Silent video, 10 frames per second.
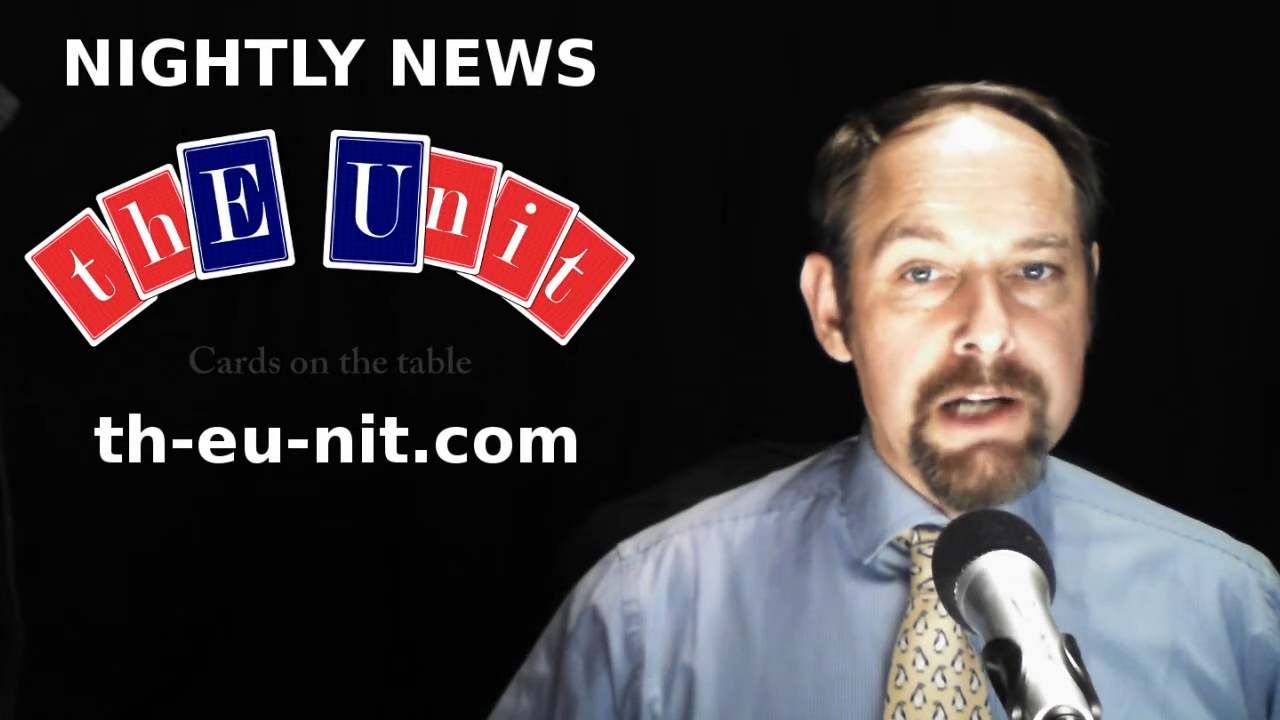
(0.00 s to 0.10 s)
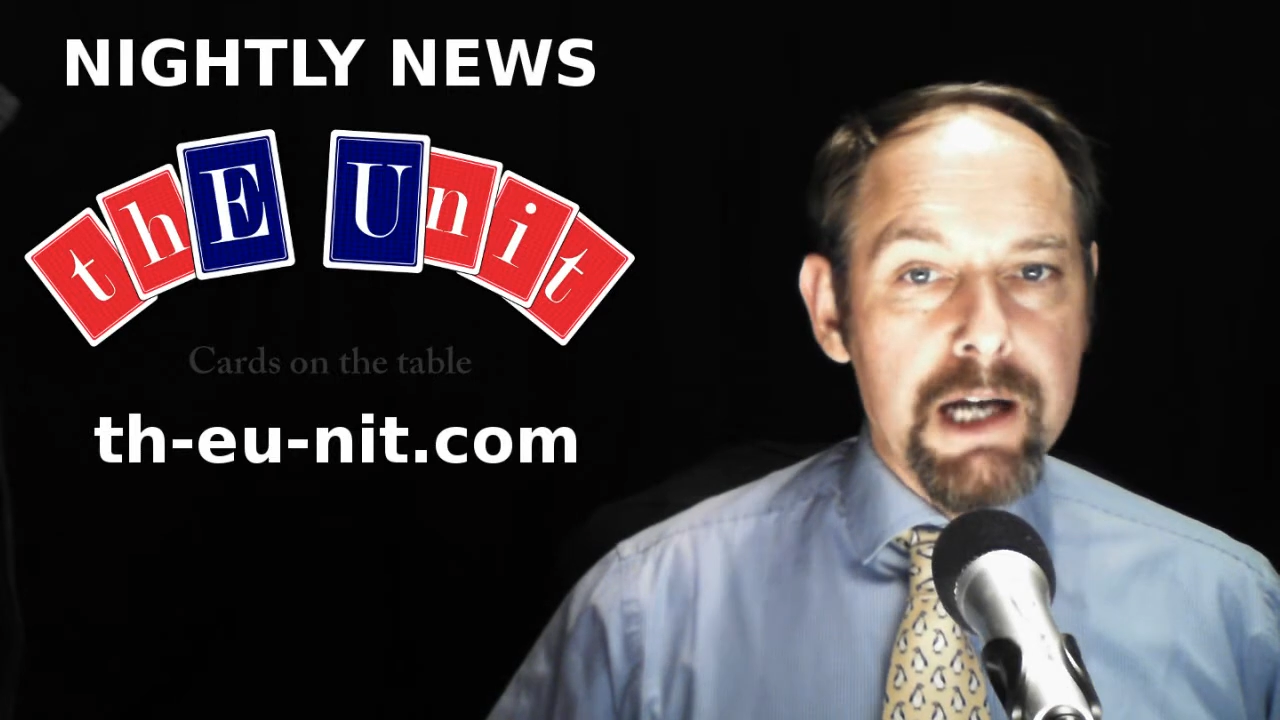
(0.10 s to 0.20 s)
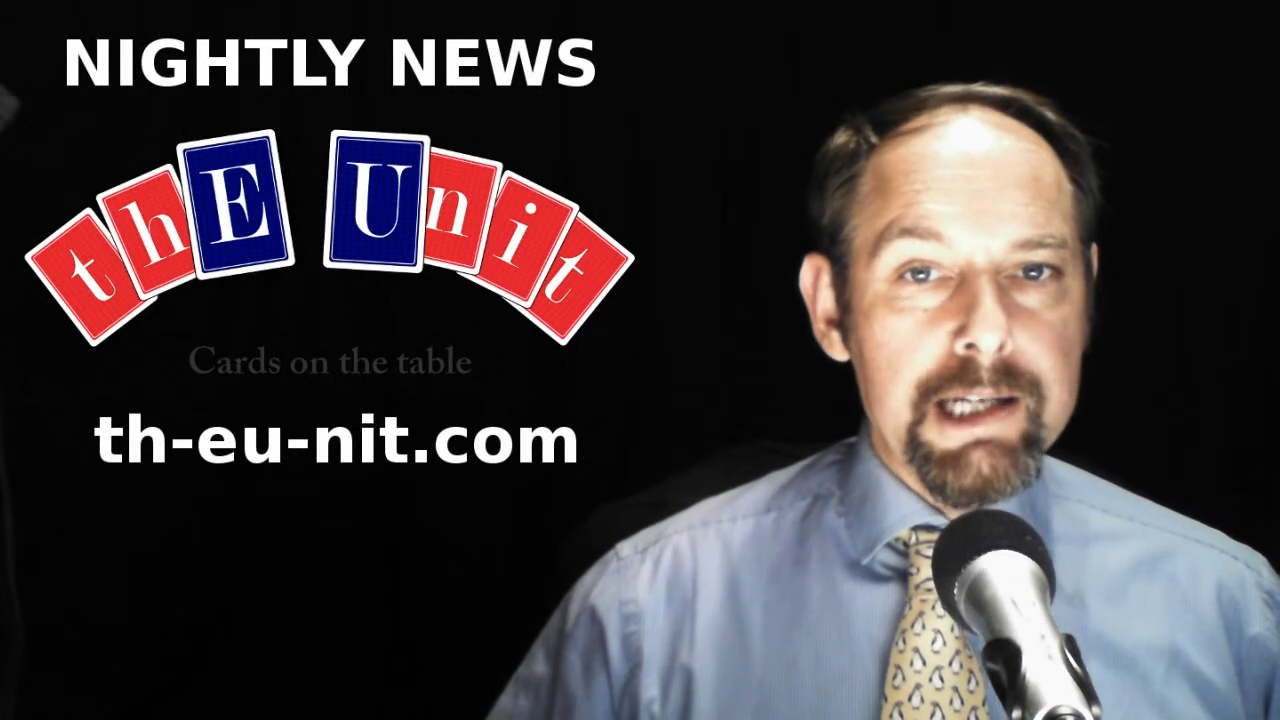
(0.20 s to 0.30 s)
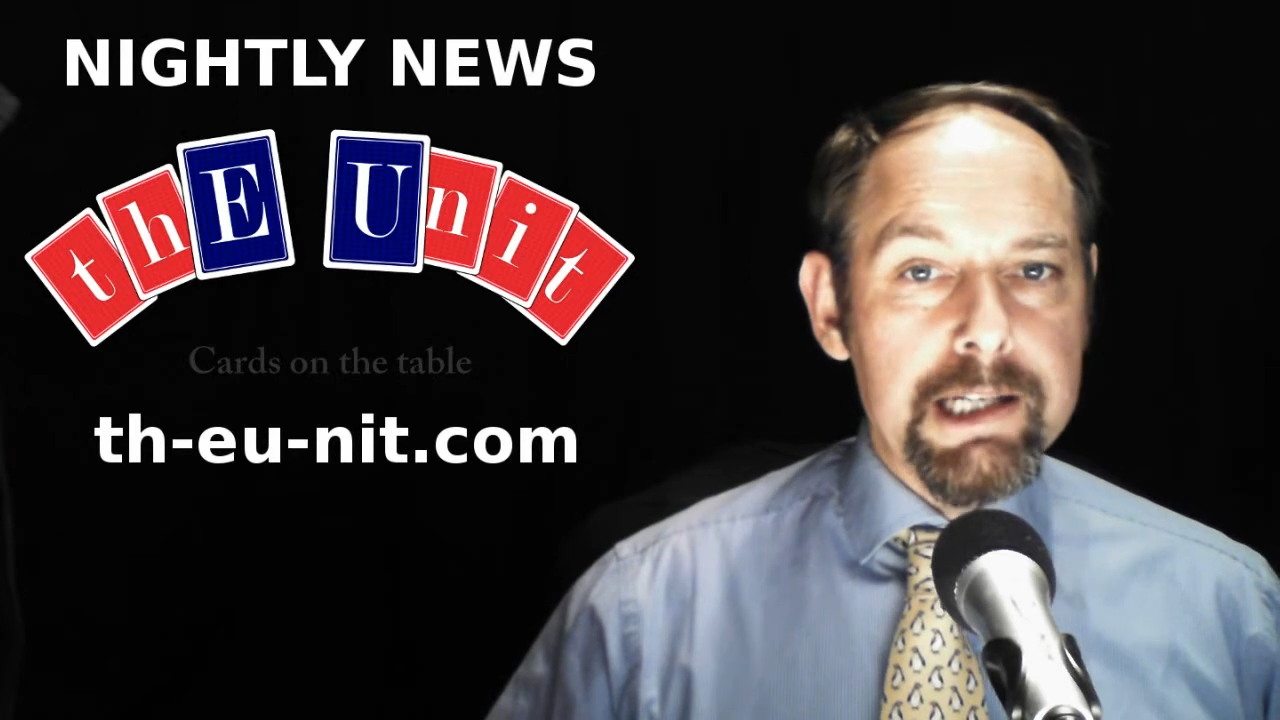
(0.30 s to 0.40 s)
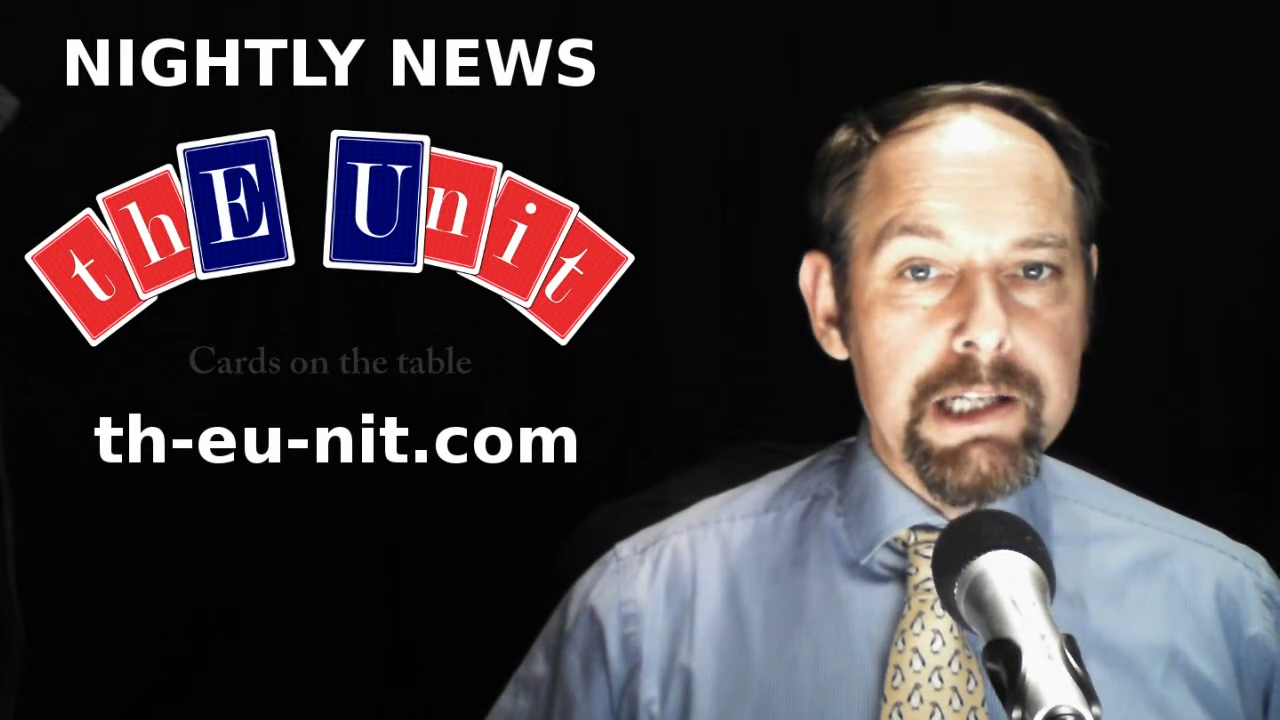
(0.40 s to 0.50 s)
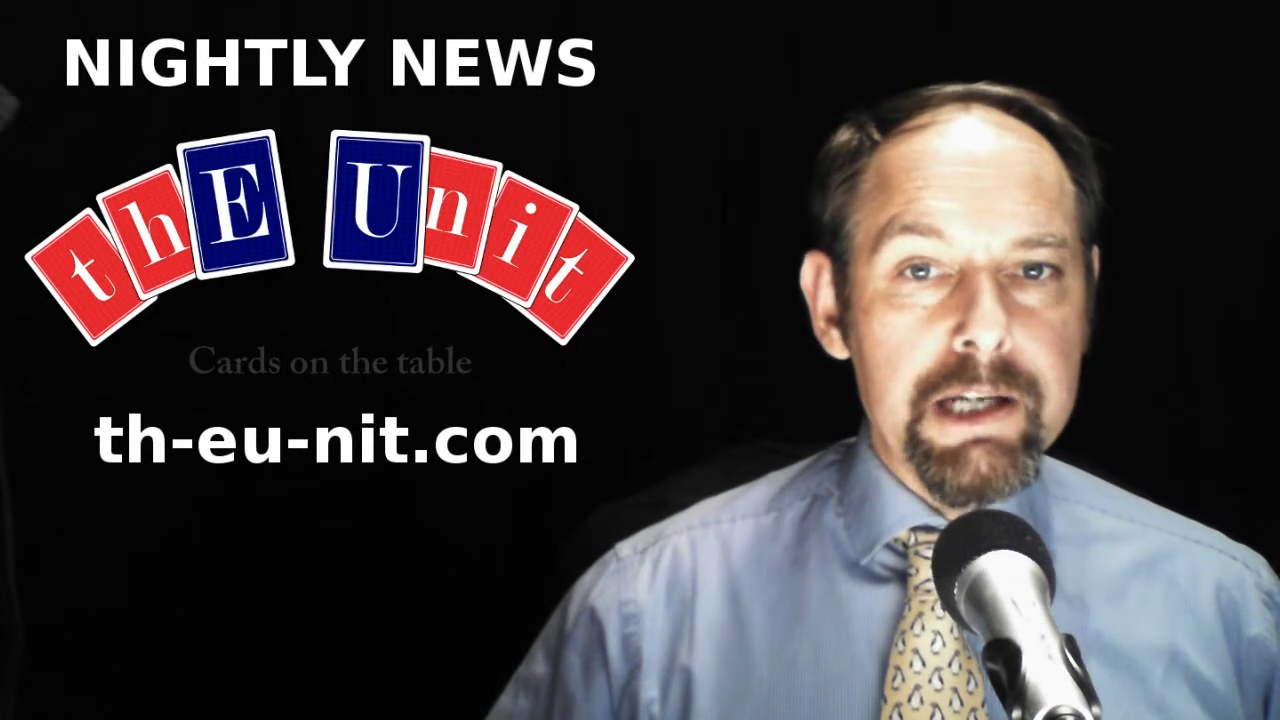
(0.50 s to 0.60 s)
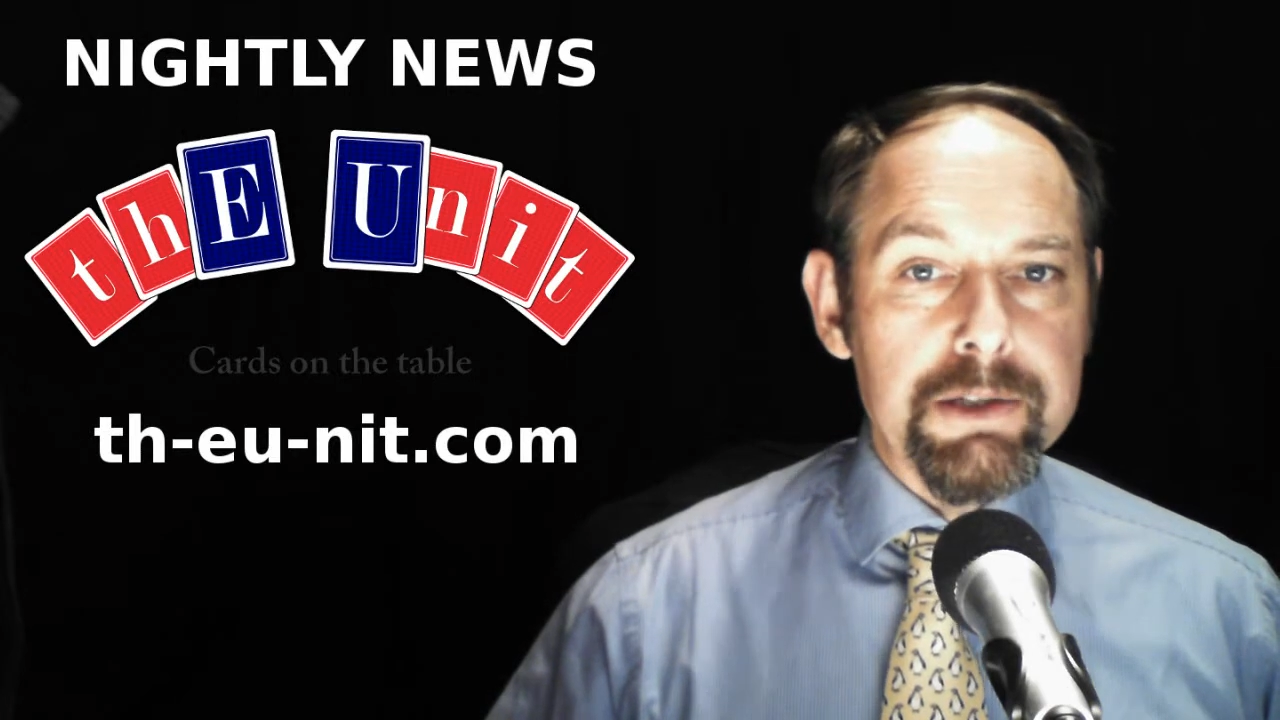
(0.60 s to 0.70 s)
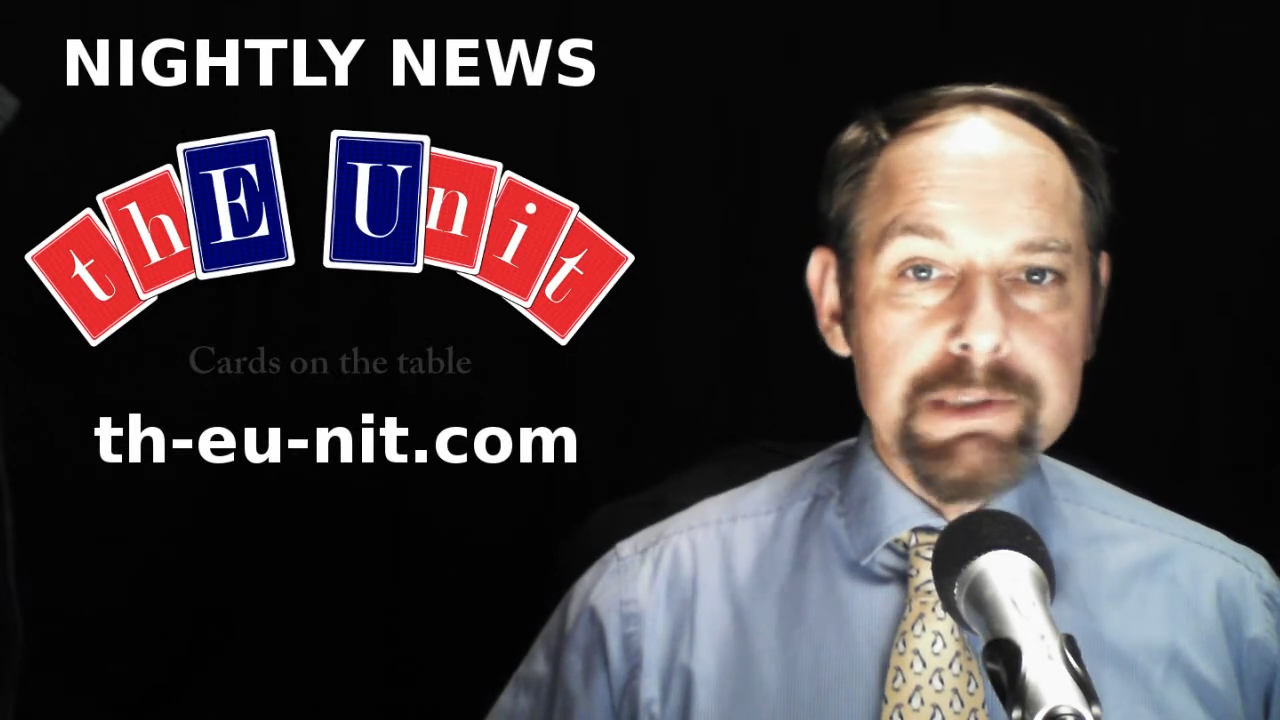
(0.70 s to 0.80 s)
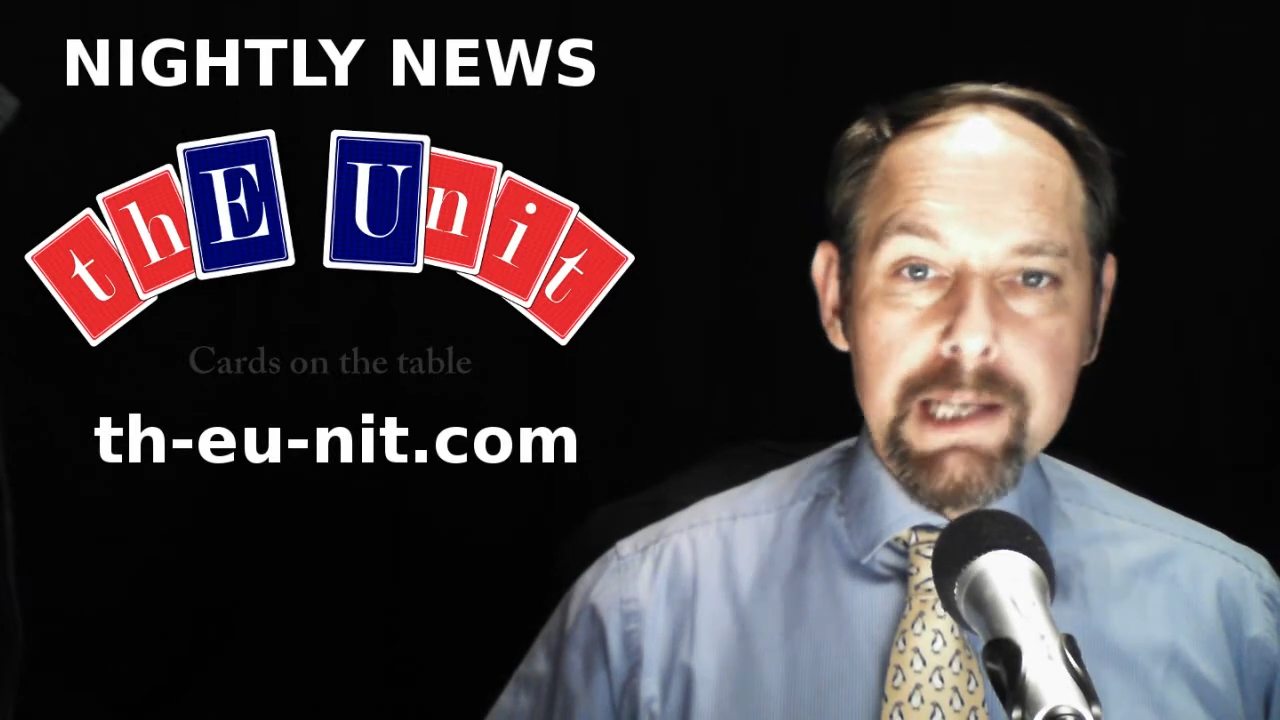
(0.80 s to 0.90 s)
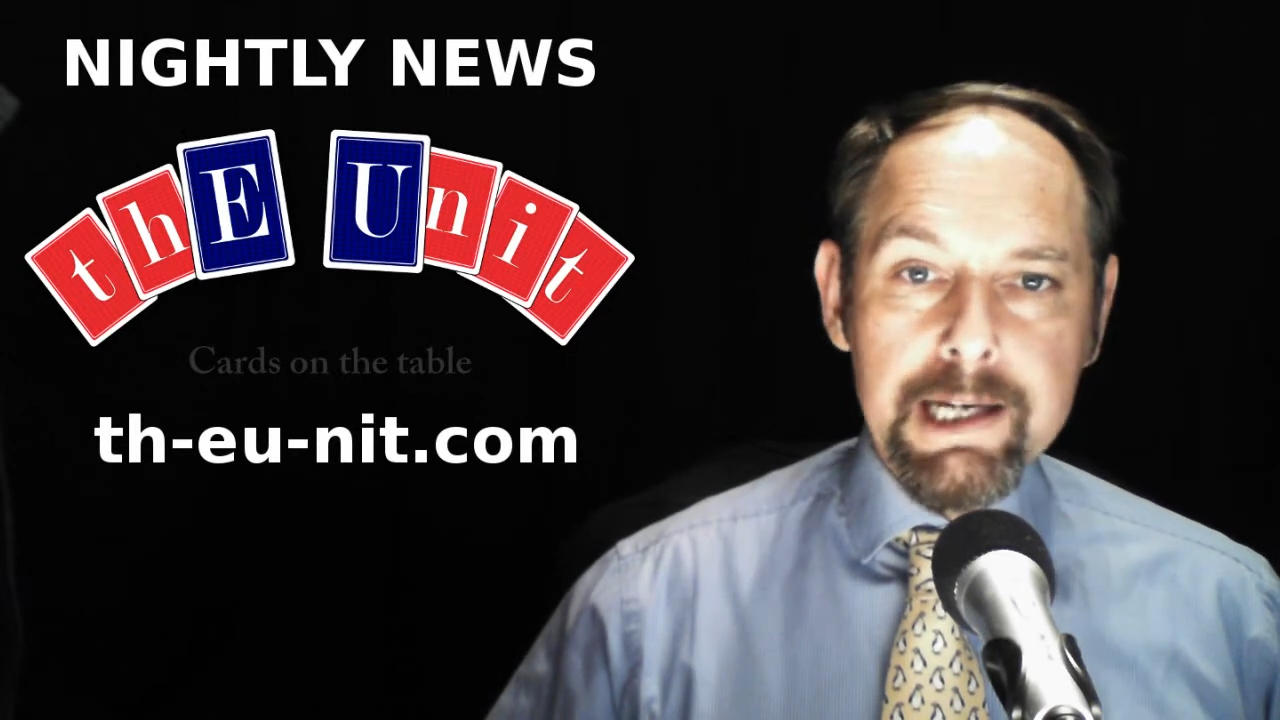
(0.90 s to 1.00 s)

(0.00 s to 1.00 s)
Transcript: Nightly News